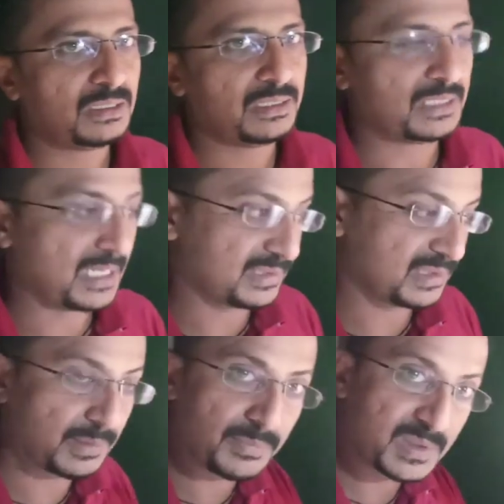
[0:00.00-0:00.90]
it has
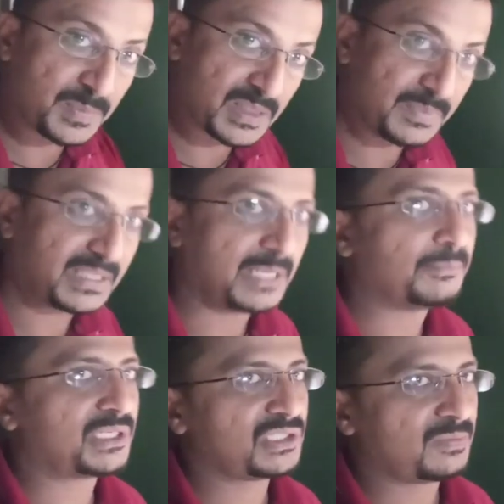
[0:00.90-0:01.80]
some specific
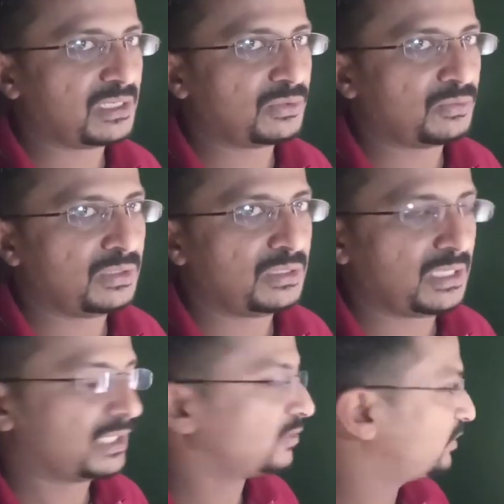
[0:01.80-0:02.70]
temperature value,
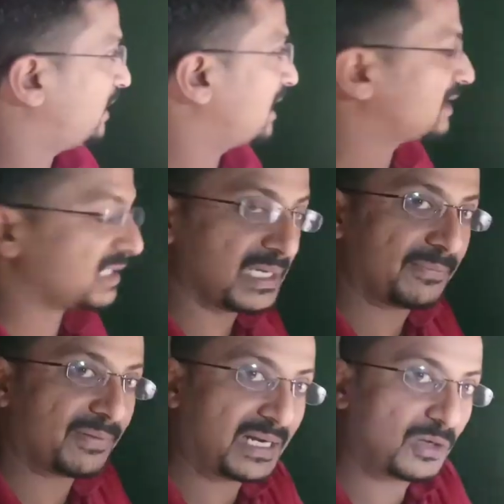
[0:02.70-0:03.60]
and also it has
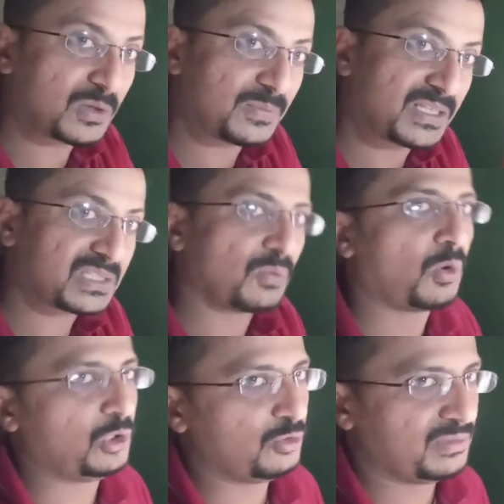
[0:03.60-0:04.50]
definite or fixed
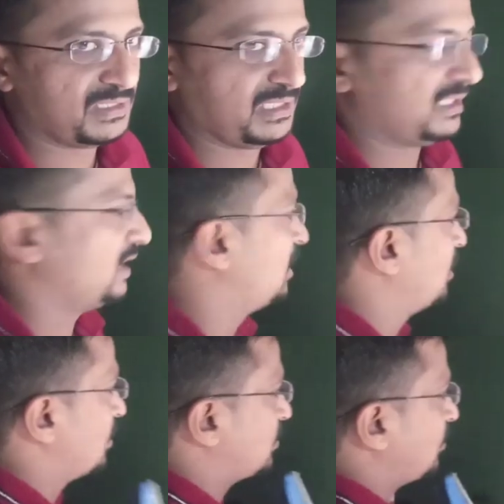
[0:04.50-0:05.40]
volume is there.
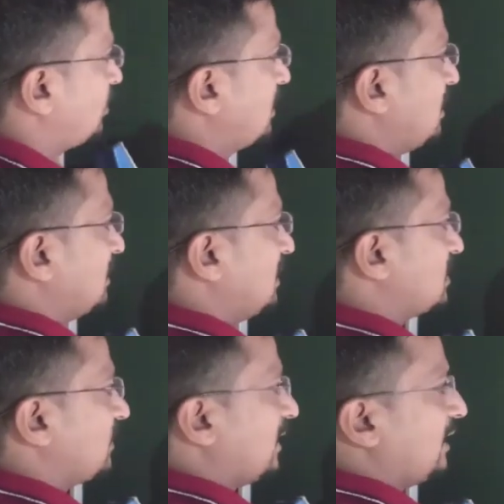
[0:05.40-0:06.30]
So
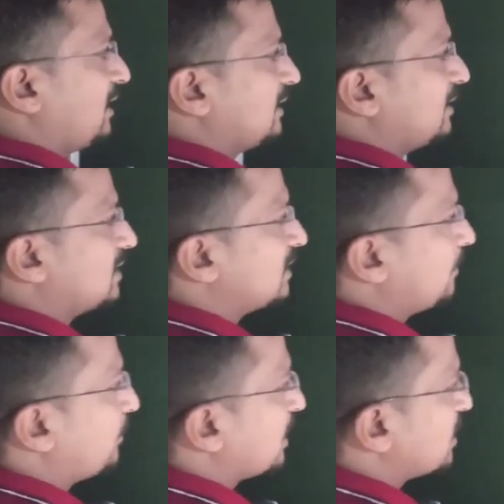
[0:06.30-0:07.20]
that's why it is the
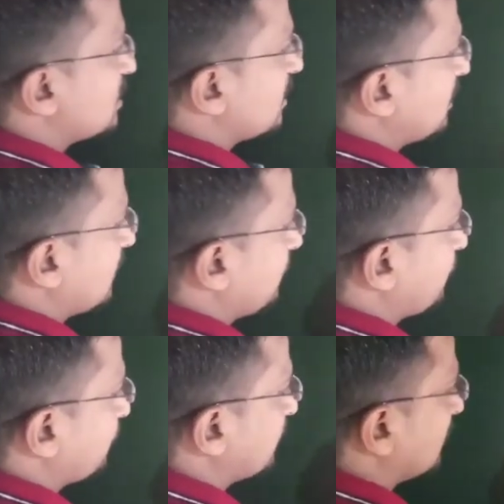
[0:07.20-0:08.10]
pressure,
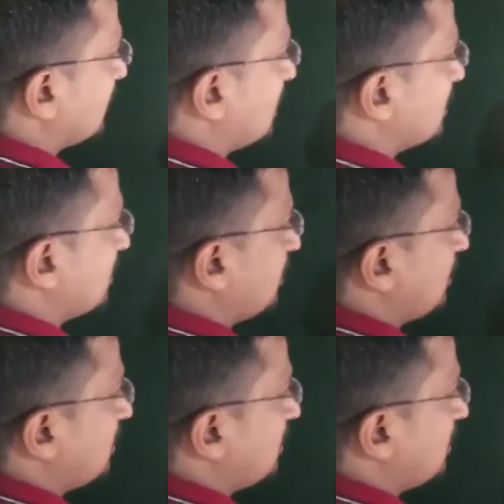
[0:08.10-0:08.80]
that is the,